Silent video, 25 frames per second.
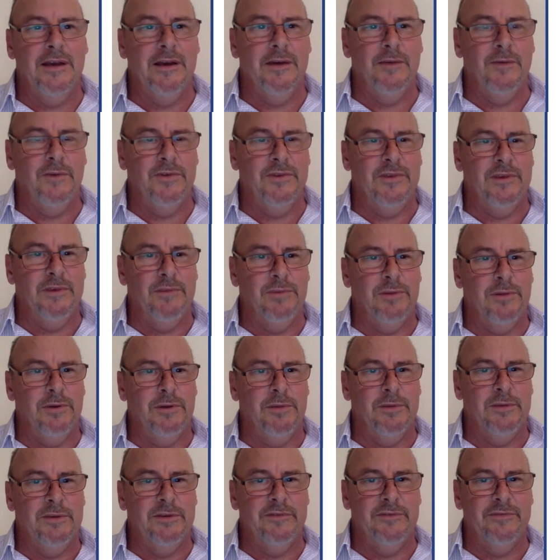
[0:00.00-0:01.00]
with the
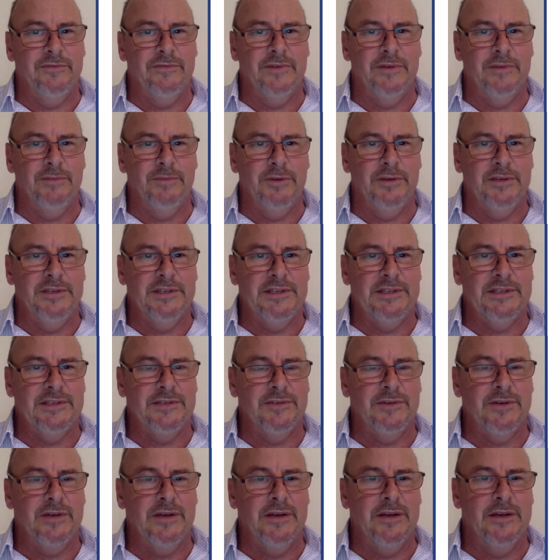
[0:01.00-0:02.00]
employment of apprentices and
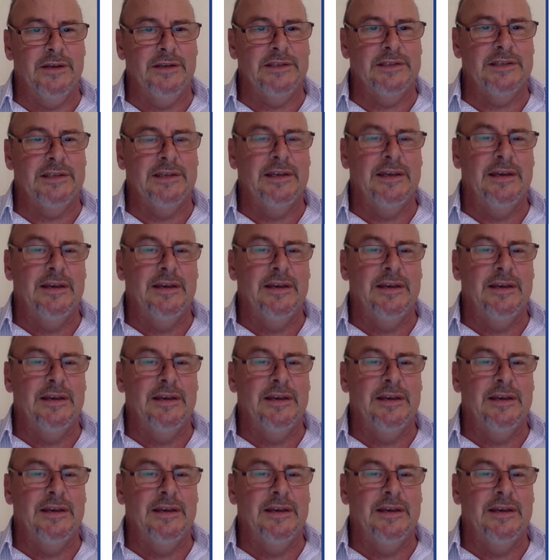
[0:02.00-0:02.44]
trainees.